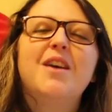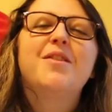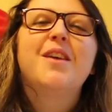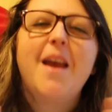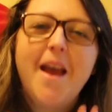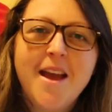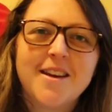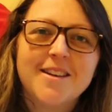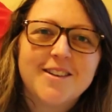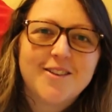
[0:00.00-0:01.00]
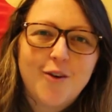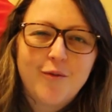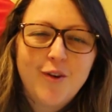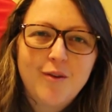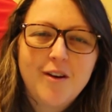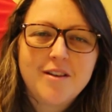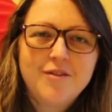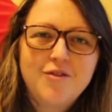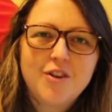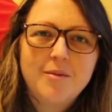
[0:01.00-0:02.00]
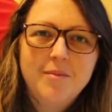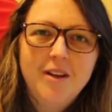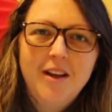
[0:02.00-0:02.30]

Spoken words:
at the end of your live stream,